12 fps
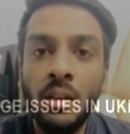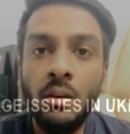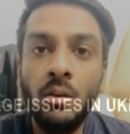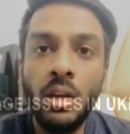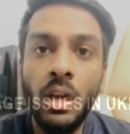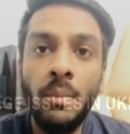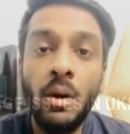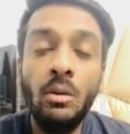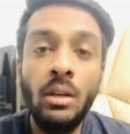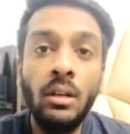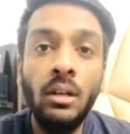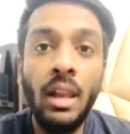Okay,
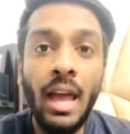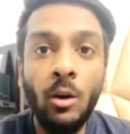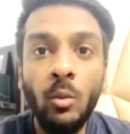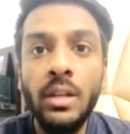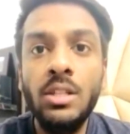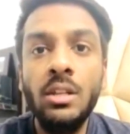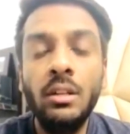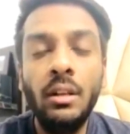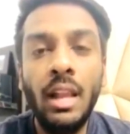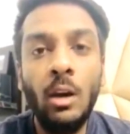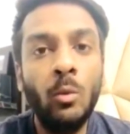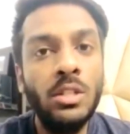about language
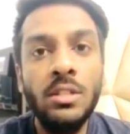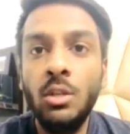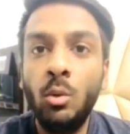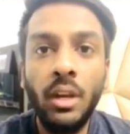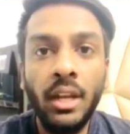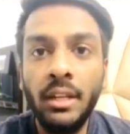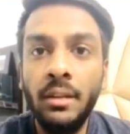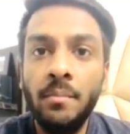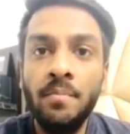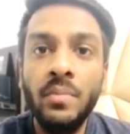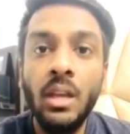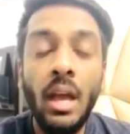is Ukrainian
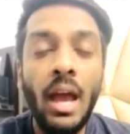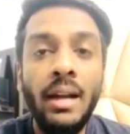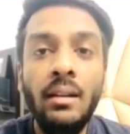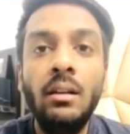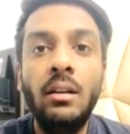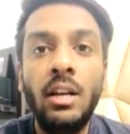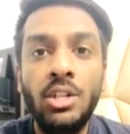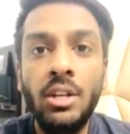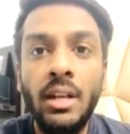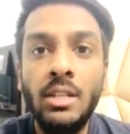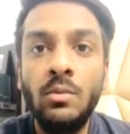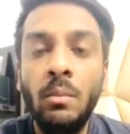and
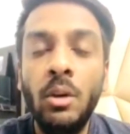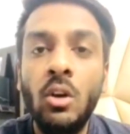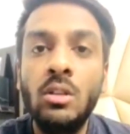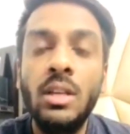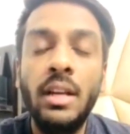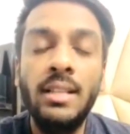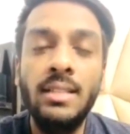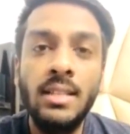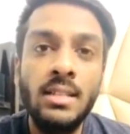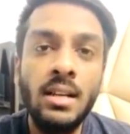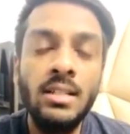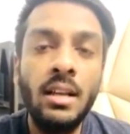Russian as well, because their
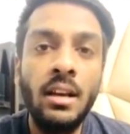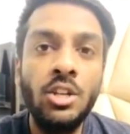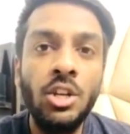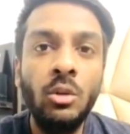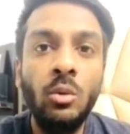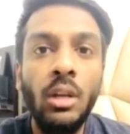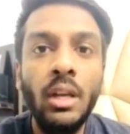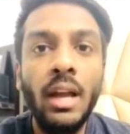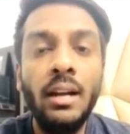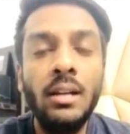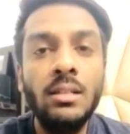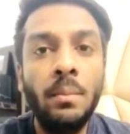ancestors are Russian only
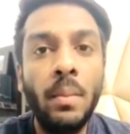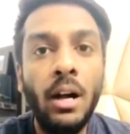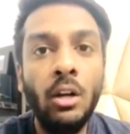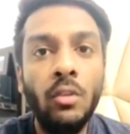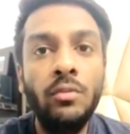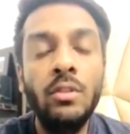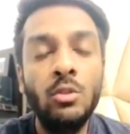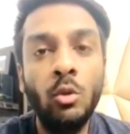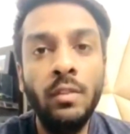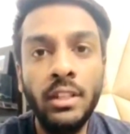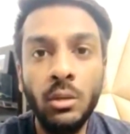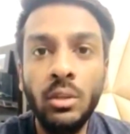and it's a part of
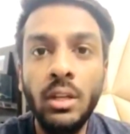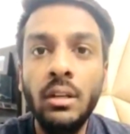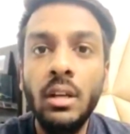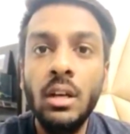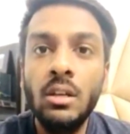Soviet Union.